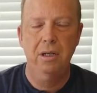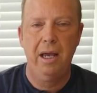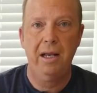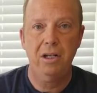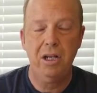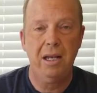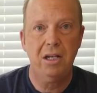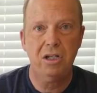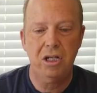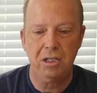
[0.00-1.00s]
and
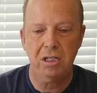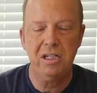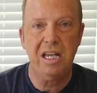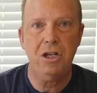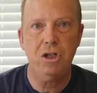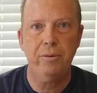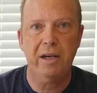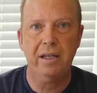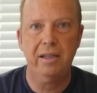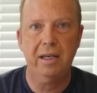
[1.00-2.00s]
it doesn't teach you
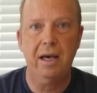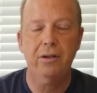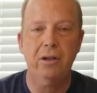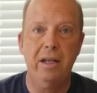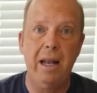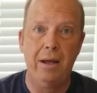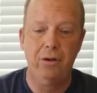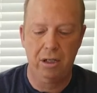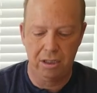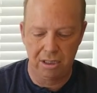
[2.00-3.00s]
anything other than how
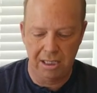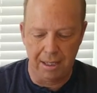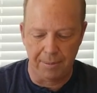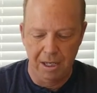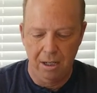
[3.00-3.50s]
not to sleep.